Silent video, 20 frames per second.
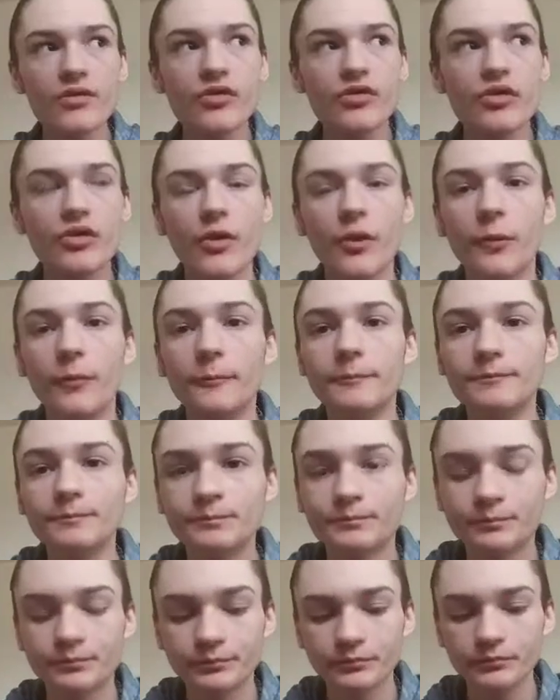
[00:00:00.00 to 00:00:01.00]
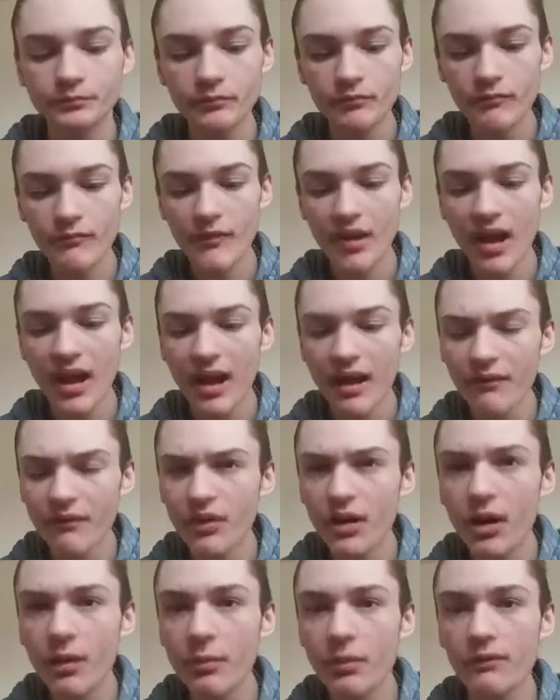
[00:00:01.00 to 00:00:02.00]
So, I have
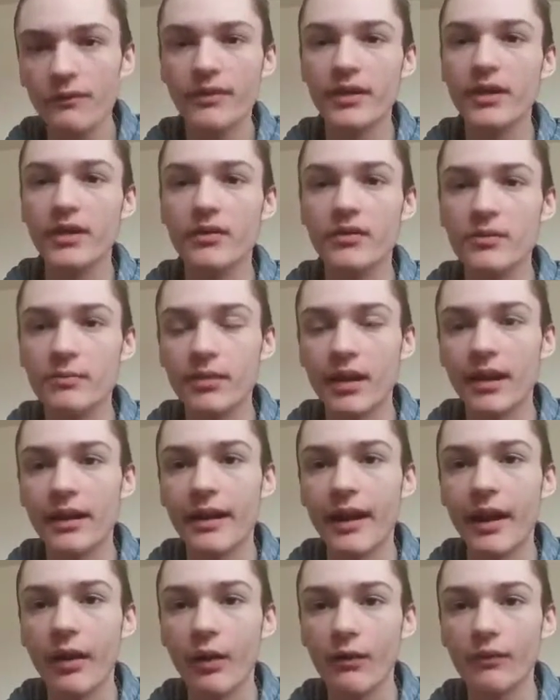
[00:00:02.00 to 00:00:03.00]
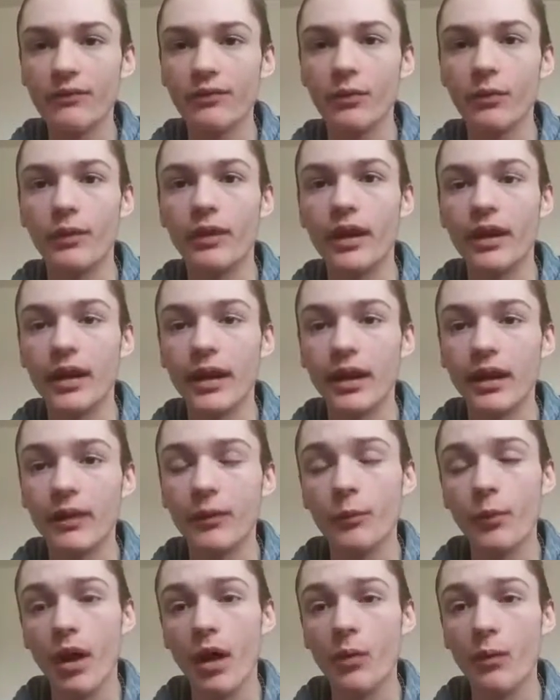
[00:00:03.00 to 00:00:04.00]
a couple videos planned out for when I get
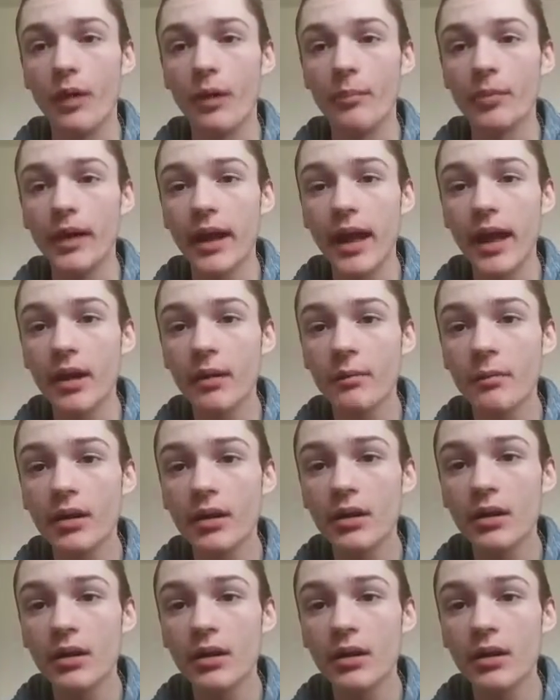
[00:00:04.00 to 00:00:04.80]
a, a webcam